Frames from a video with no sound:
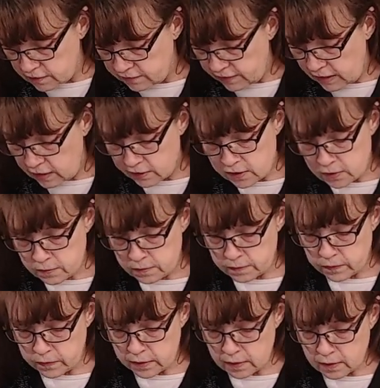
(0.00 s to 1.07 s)
value
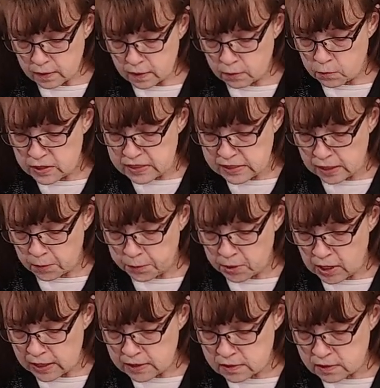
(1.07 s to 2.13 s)
retail
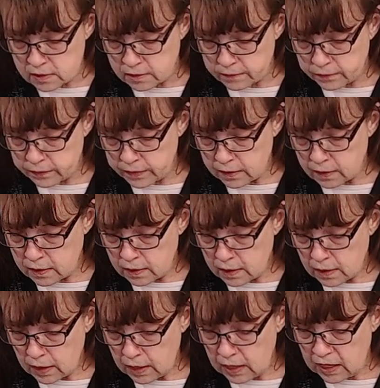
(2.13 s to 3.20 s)
price,
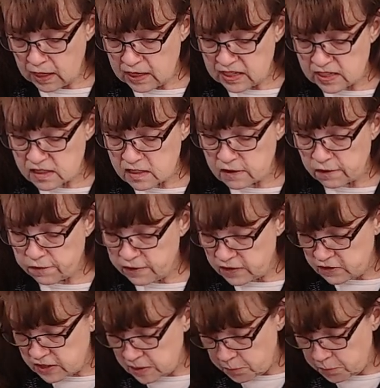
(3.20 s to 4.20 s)
and it's fifty